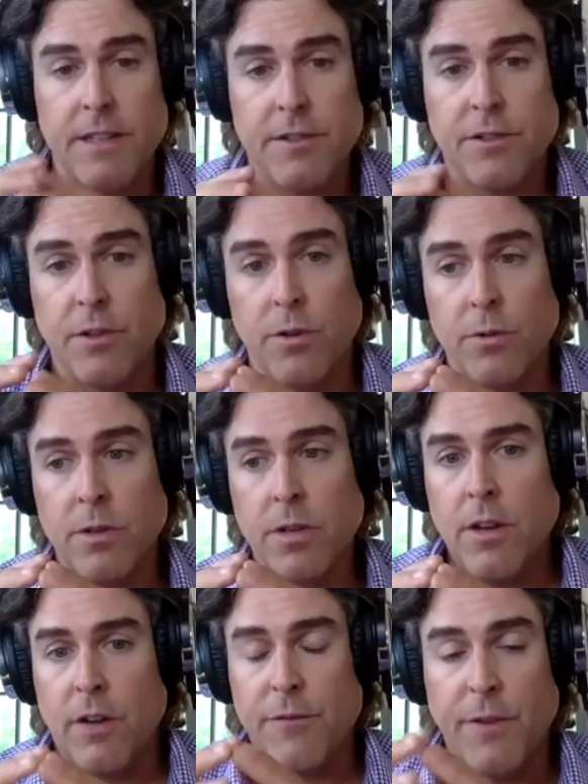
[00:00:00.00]
So
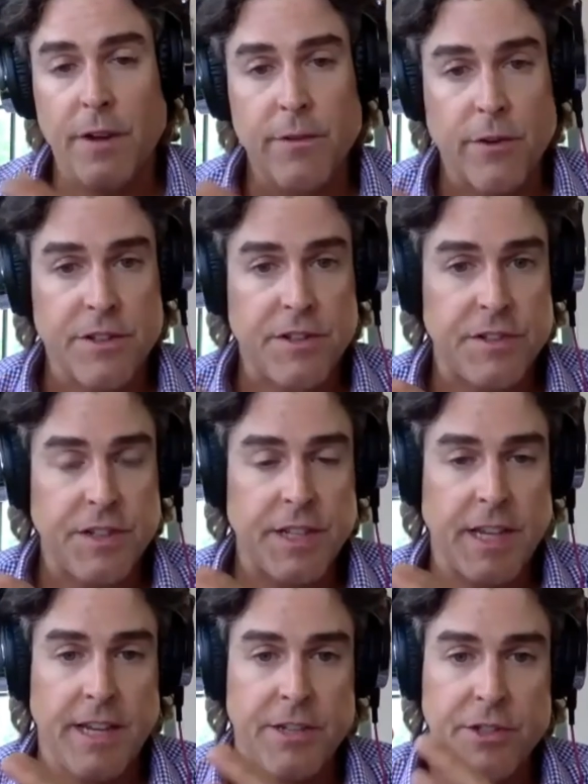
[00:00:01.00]
a fund versus
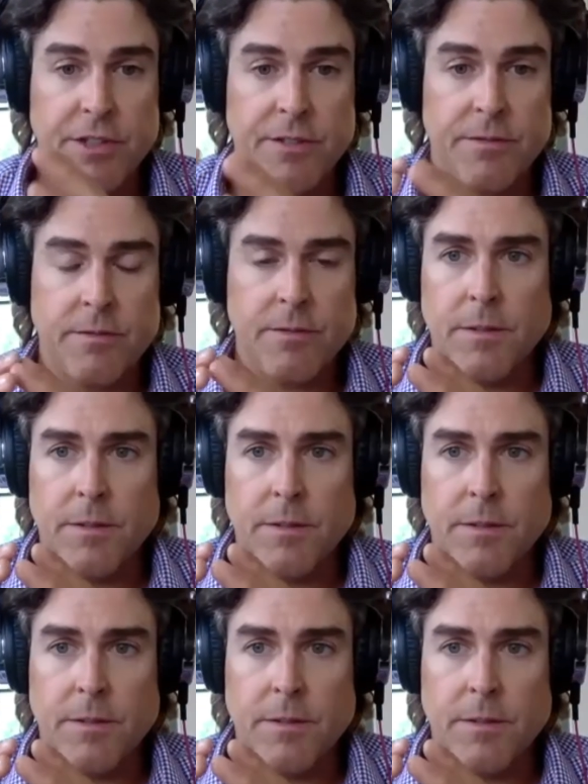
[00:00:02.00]
syndication,